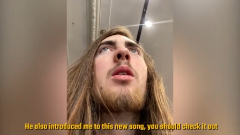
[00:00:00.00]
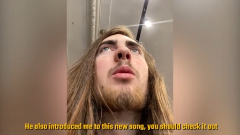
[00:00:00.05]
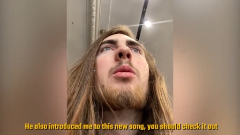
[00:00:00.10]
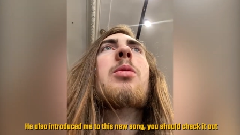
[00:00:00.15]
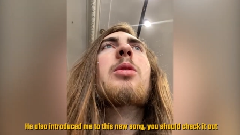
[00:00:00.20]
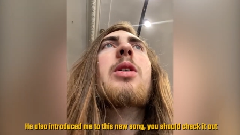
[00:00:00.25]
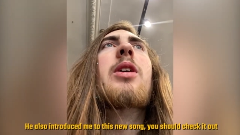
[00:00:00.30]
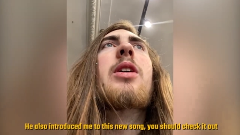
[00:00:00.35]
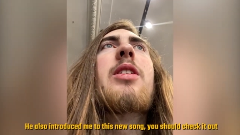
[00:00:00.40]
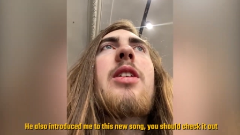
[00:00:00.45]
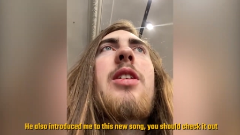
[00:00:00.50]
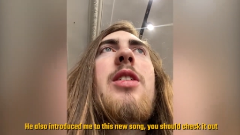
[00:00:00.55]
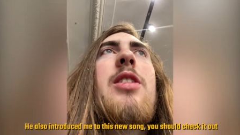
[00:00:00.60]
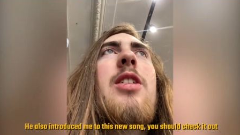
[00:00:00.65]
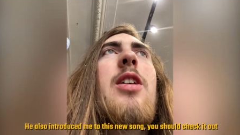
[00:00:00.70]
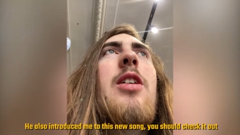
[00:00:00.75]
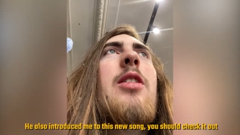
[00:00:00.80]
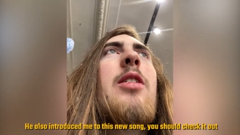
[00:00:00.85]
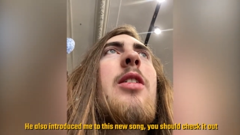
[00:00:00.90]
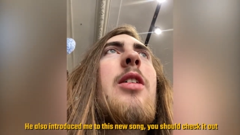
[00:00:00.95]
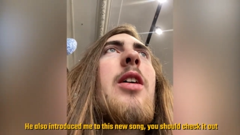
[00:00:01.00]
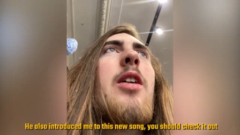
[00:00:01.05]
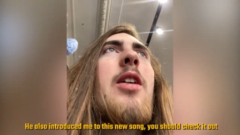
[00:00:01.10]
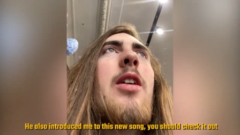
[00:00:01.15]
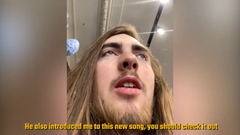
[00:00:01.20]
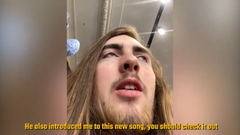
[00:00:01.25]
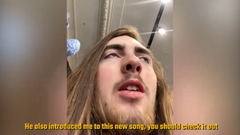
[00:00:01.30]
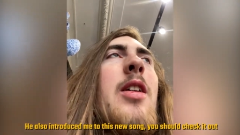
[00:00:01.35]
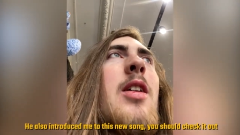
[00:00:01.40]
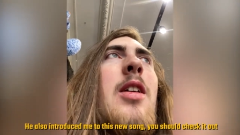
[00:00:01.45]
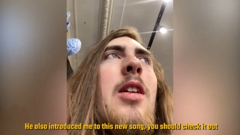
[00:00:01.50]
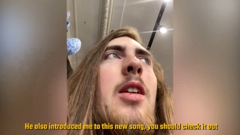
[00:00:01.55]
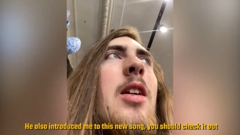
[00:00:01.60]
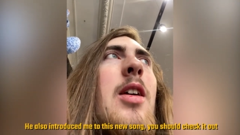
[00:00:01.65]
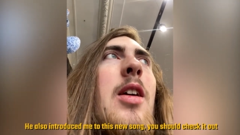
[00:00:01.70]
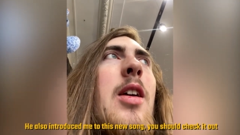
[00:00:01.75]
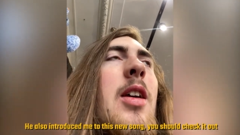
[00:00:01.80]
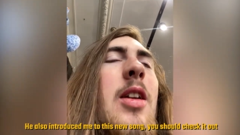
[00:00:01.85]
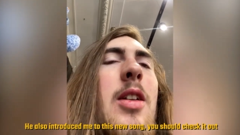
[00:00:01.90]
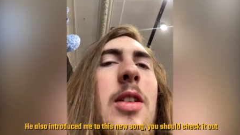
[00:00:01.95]
What is this song?
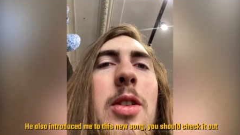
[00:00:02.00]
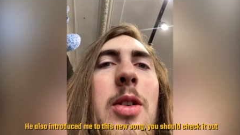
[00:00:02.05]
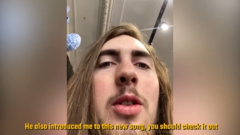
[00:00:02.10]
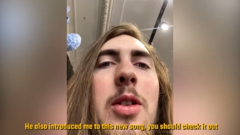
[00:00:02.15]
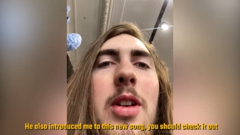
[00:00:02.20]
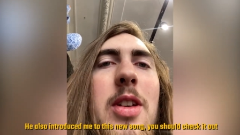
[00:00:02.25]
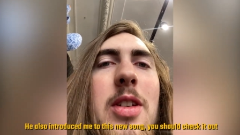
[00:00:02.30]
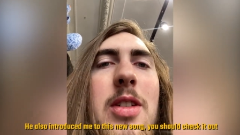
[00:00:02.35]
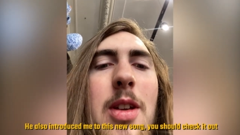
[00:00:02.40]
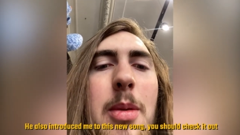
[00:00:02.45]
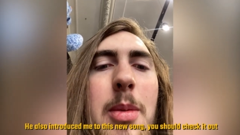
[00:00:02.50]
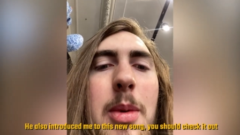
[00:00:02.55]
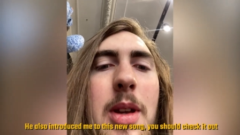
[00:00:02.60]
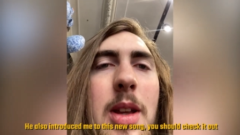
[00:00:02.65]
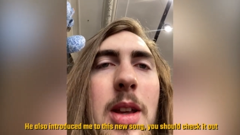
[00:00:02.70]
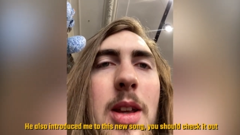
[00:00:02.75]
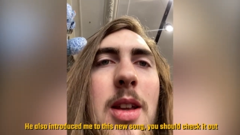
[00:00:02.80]
Song of the Summer.